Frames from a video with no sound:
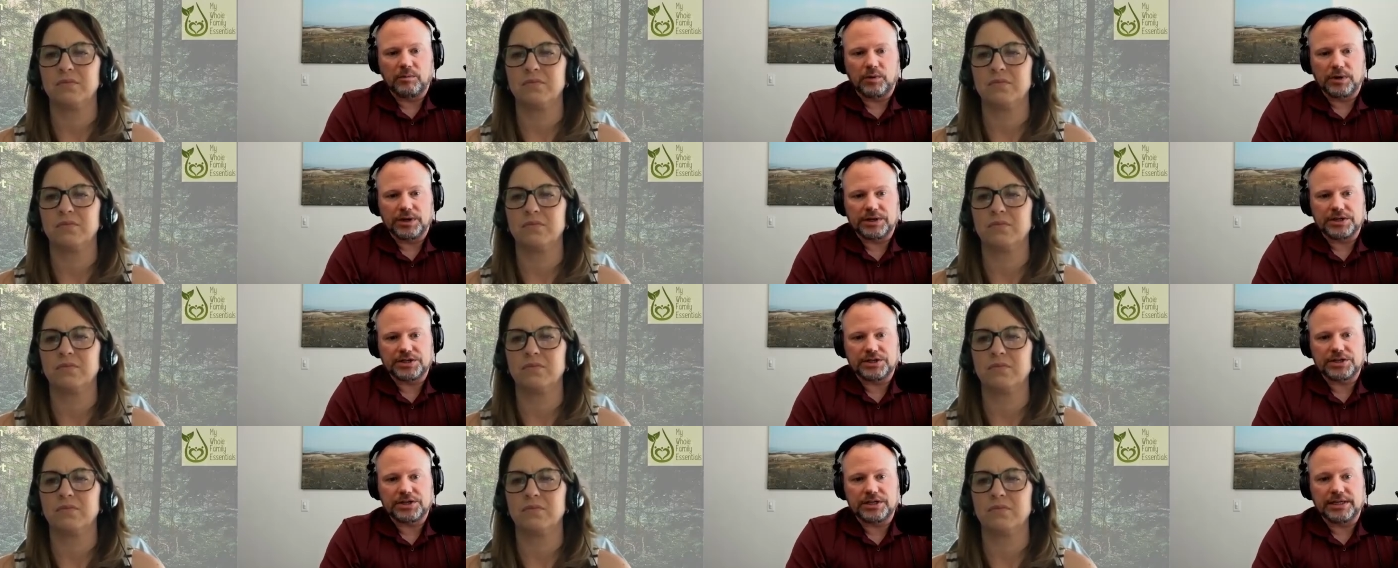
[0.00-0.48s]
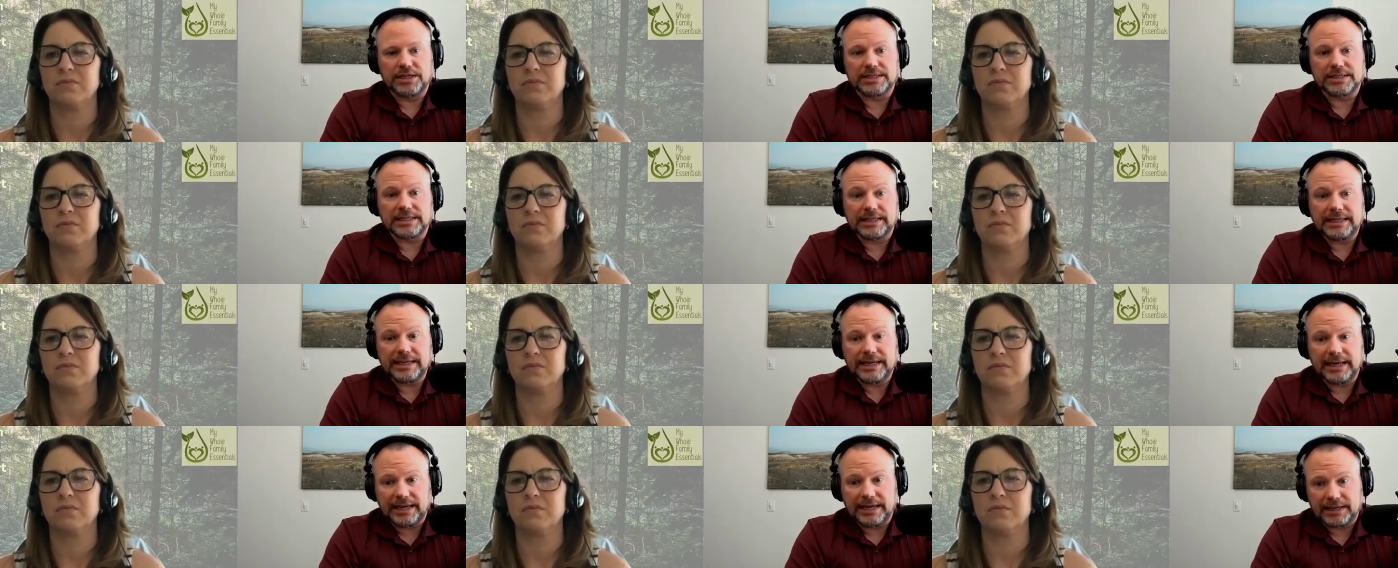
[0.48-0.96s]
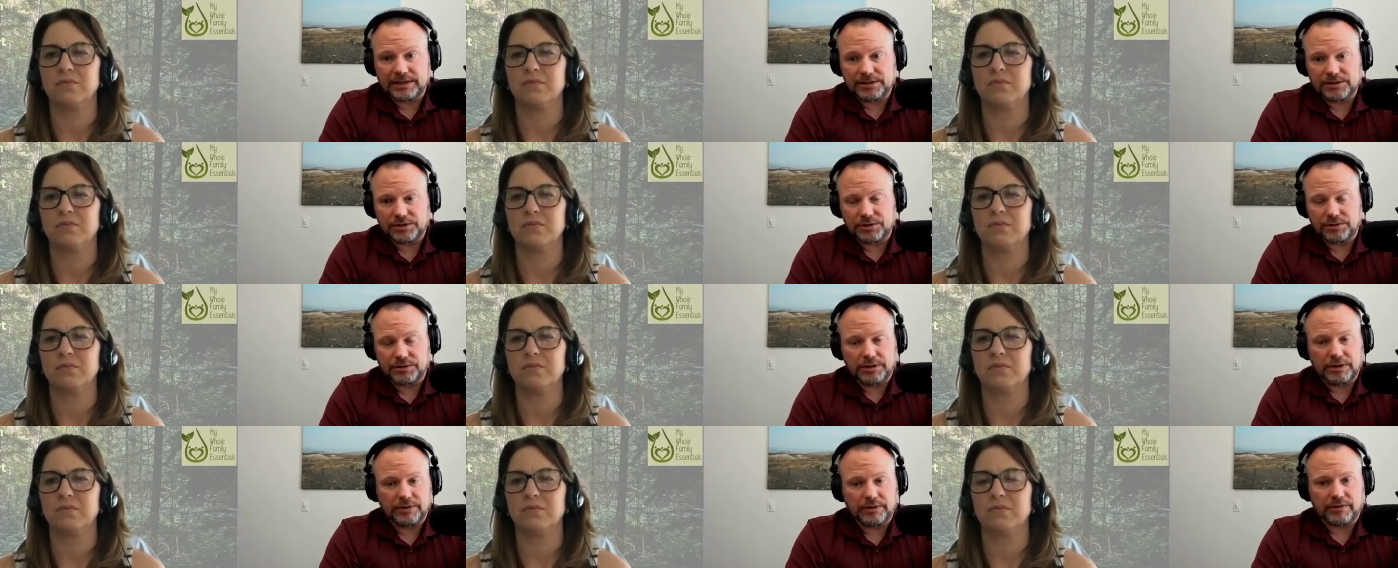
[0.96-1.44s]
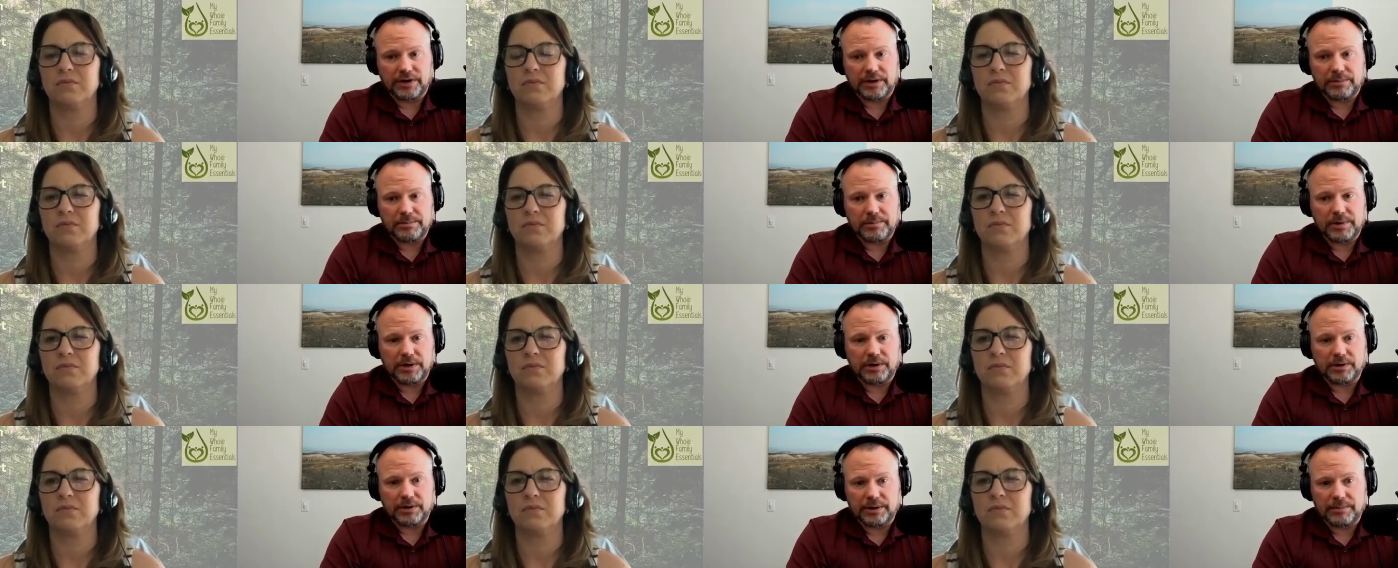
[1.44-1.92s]
Speaker 1: which is leading into, and you already
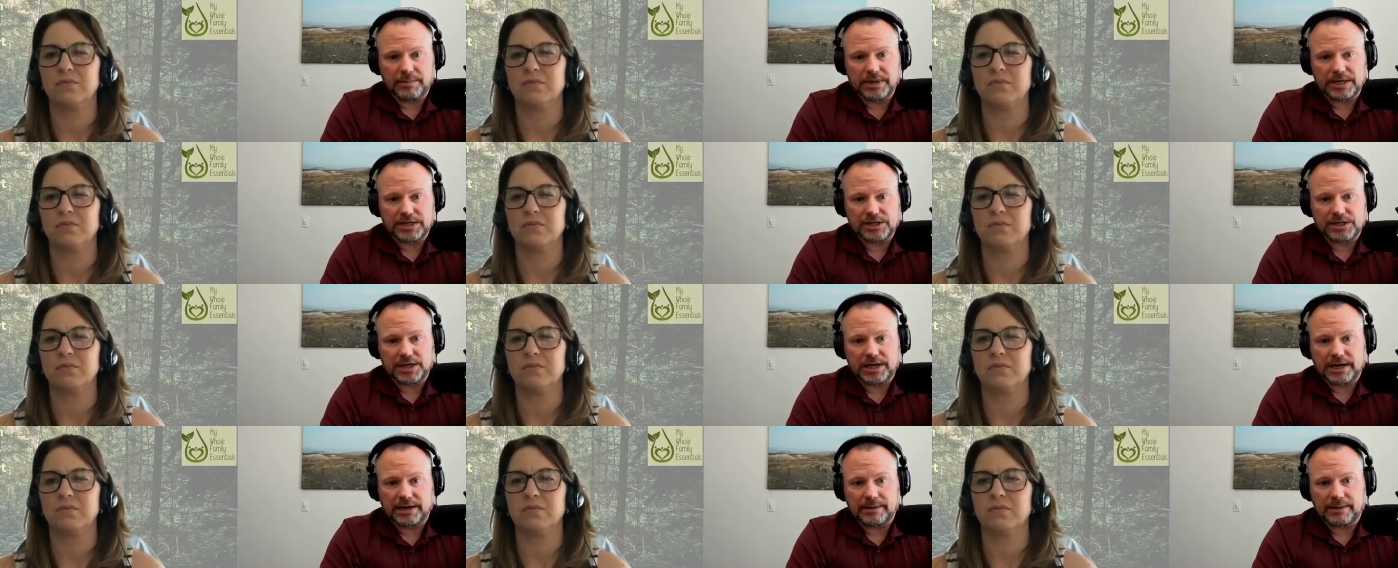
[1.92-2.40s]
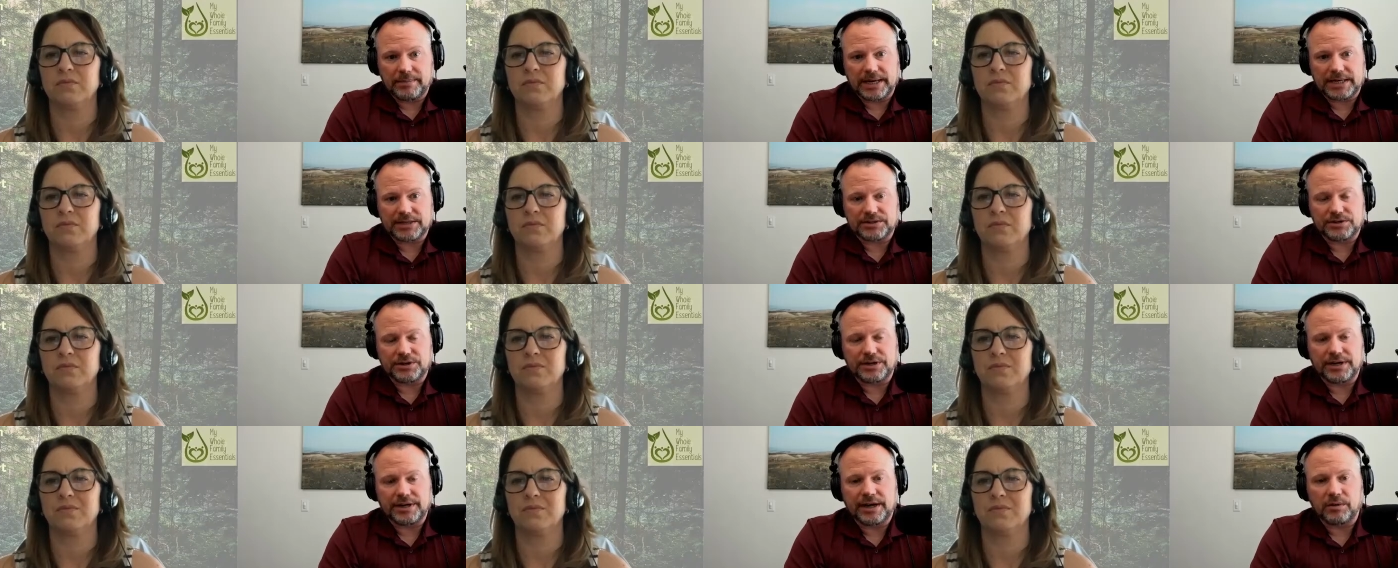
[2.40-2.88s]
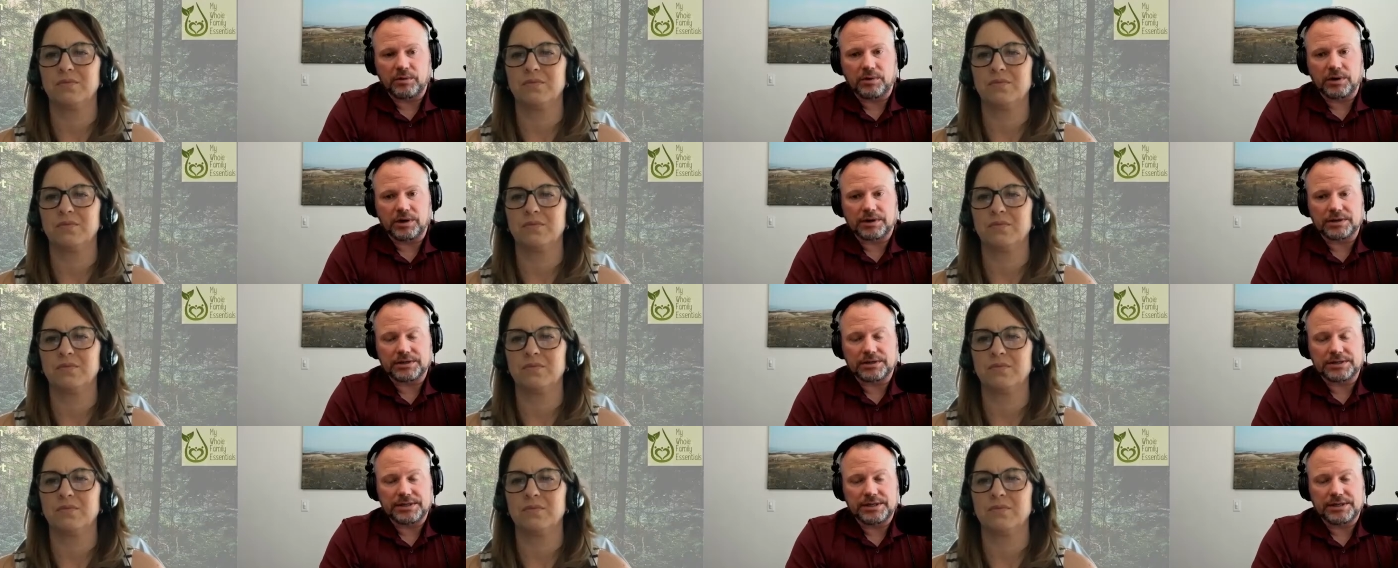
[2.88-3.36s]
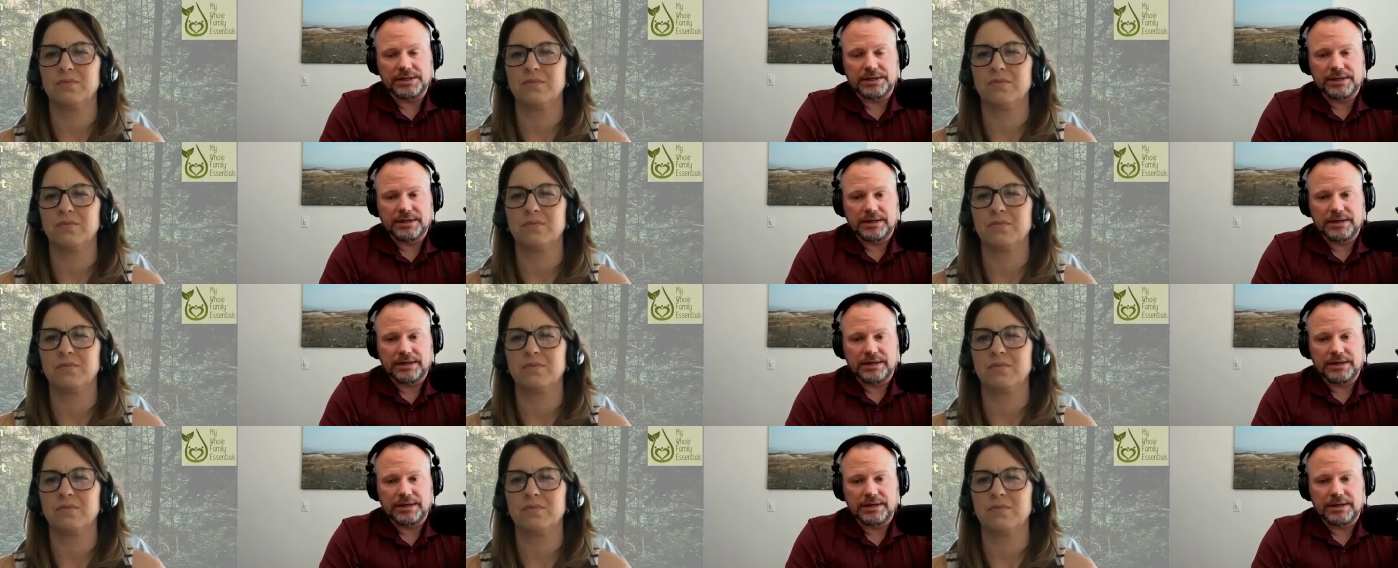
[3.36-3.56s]
you already mentioned kind of master networks.